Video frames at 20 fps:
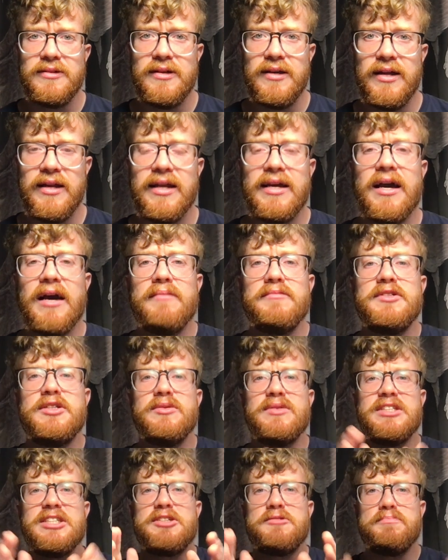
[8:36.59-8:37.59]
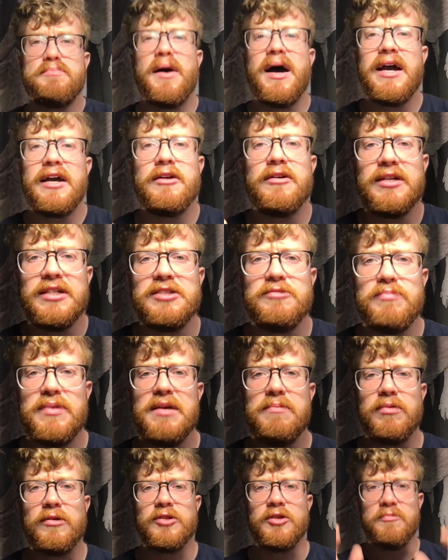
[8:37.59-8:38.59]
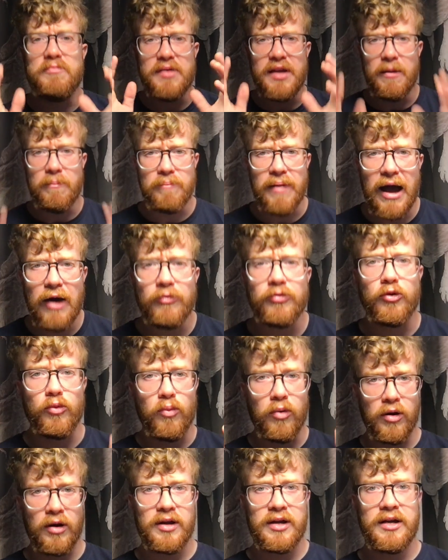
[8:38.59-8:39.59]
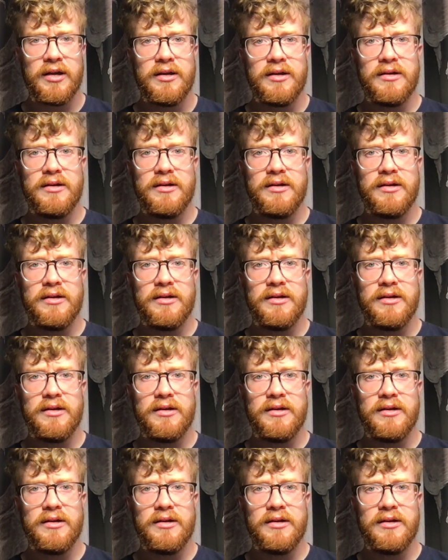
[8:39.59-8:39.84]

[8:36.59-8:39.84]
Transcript: and He comes to inspire His people to be about the work